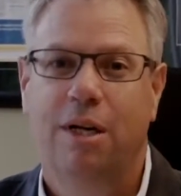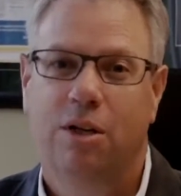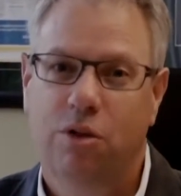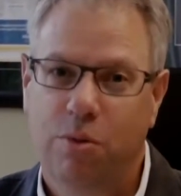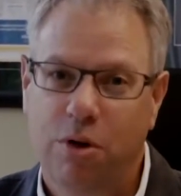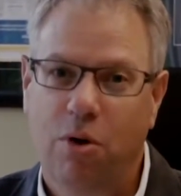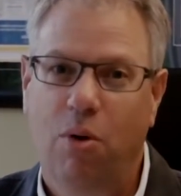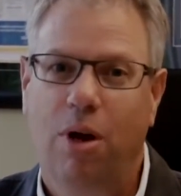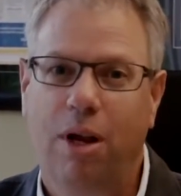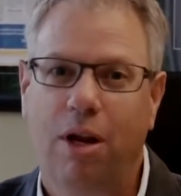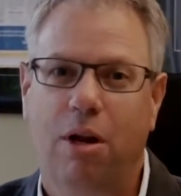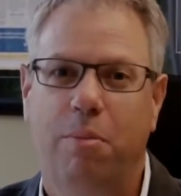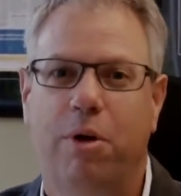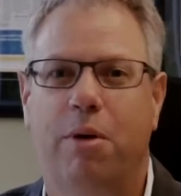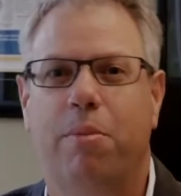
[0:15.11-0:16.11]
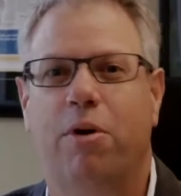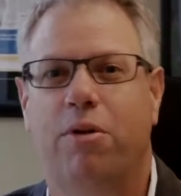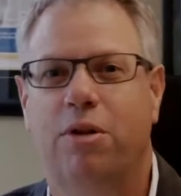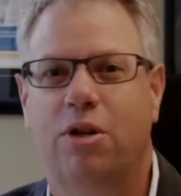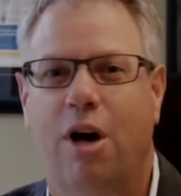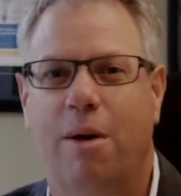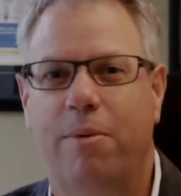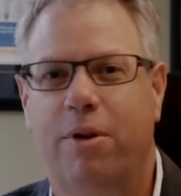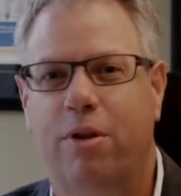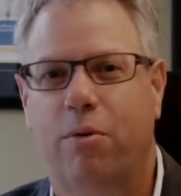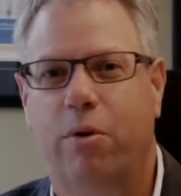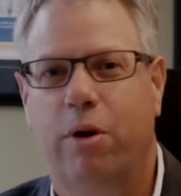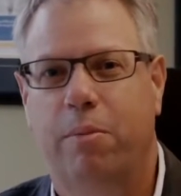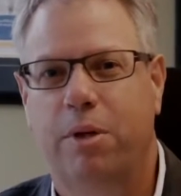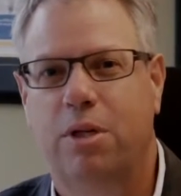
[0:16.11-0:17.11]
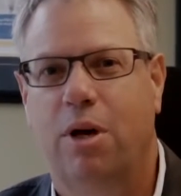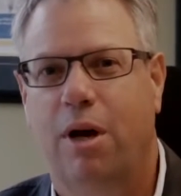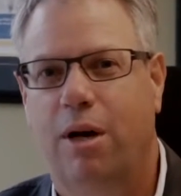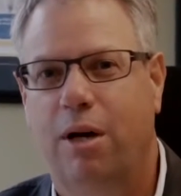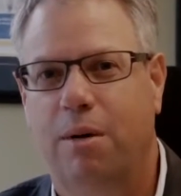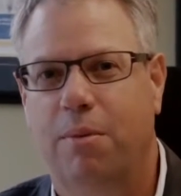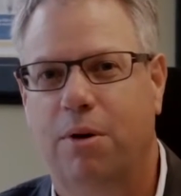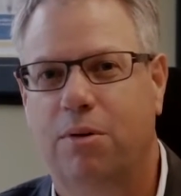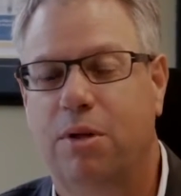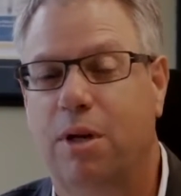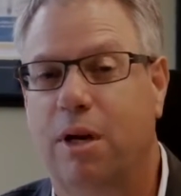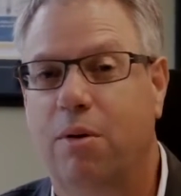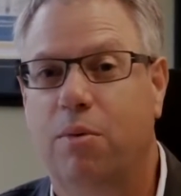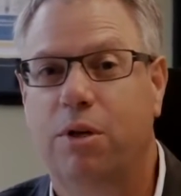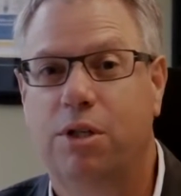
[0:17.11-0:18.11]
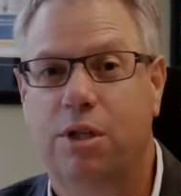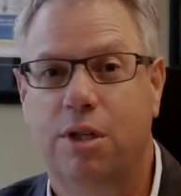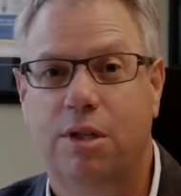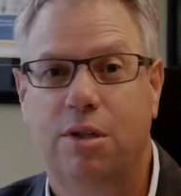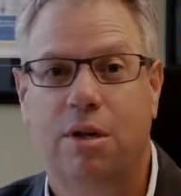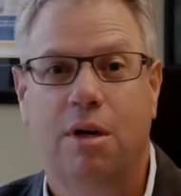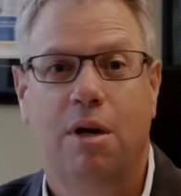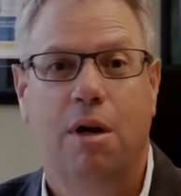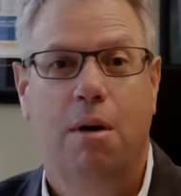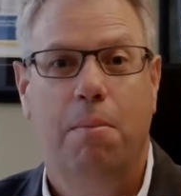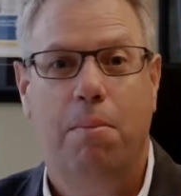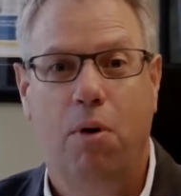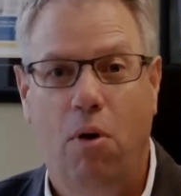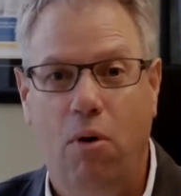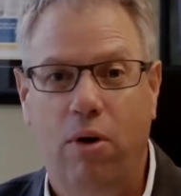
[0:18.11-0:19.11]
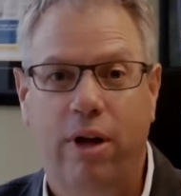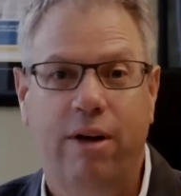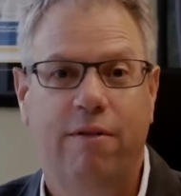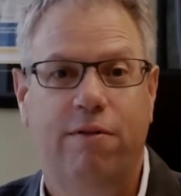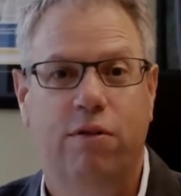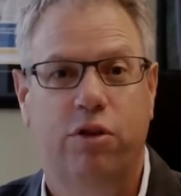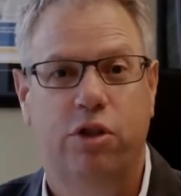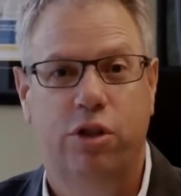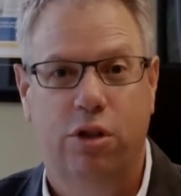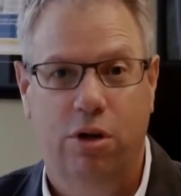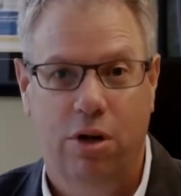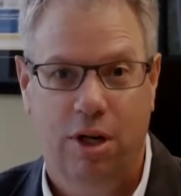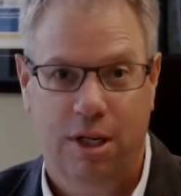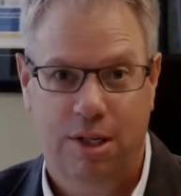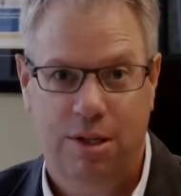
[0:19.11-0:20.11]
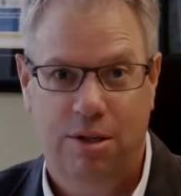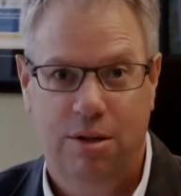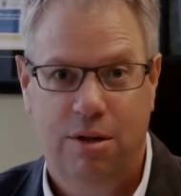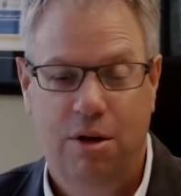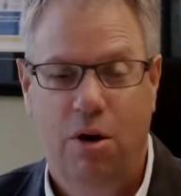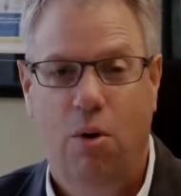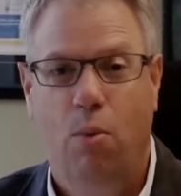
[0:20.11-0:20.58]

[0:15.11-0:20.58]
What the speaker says: So we know a little bit about the topic that we're going to be talking about today, which is polling for journalists.